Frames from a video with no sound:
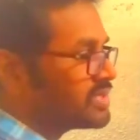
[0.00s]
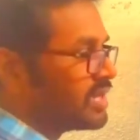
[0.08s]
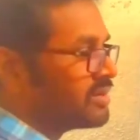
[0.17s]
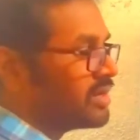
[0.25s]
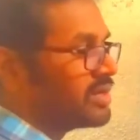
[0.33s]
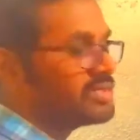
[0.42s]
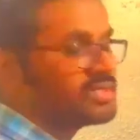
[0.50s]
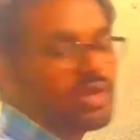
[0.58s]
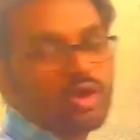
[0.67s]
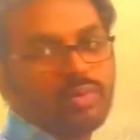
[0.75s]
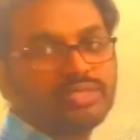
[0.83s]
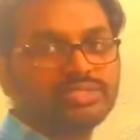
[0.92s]
center is
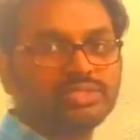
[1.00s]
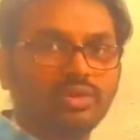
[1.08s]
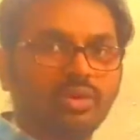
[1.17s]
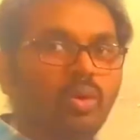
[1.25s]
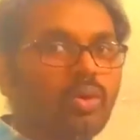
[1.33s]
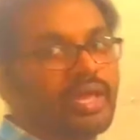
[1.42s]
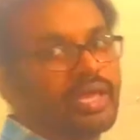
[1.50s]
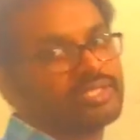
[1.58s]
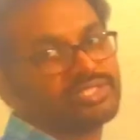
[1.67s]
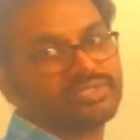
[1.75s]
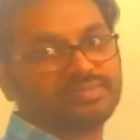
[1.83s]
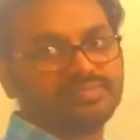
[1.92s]
how much? O
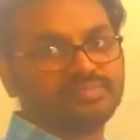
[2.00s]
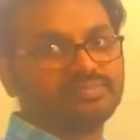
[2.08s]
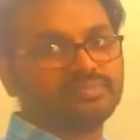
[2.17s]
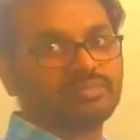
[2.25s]
dash.